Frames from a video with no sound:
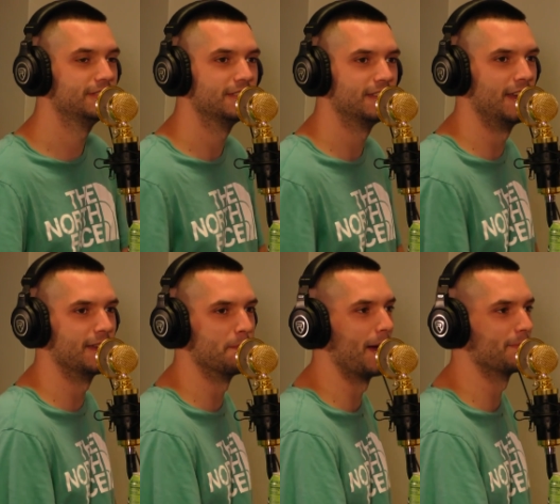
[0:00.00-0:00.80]
they
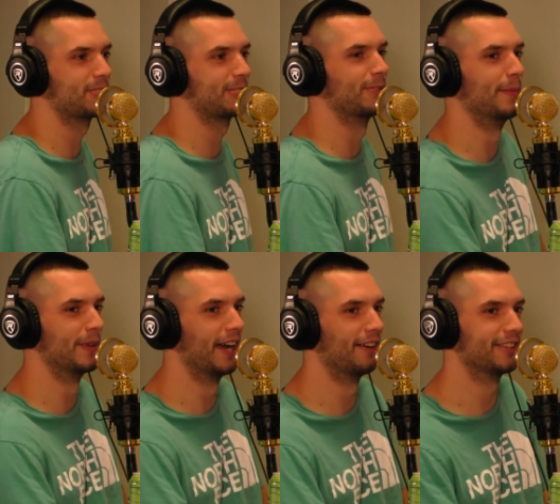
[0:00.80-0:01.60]
had moms
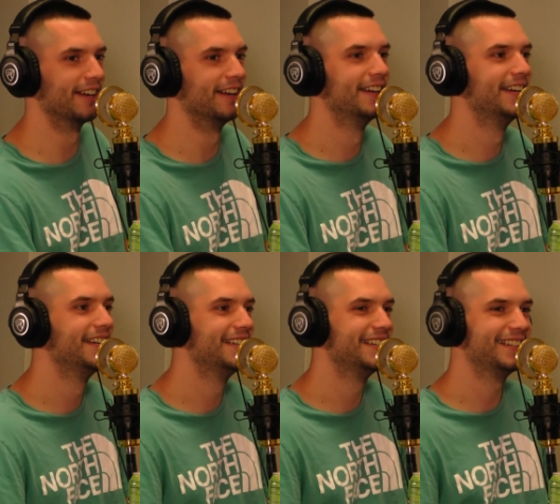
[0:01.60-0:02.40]
screaming out there. Yeah,